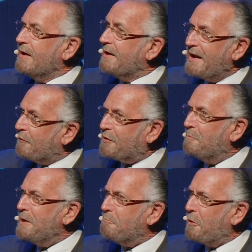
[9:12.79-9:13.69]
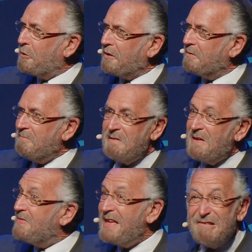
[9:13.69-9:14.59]
and never to be broken,
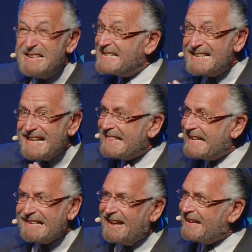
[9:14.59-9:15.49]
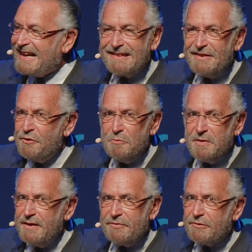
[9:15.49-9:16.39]
there is nothing like that in
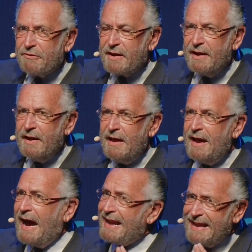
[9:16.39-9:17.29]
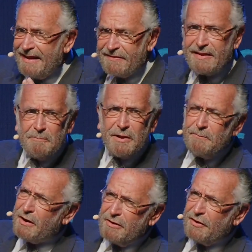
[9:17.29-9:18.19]
human history. And yes,
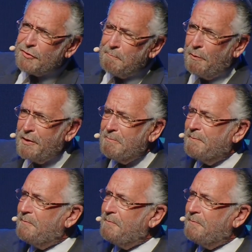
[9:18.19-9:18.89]
sometimes there are disappointments.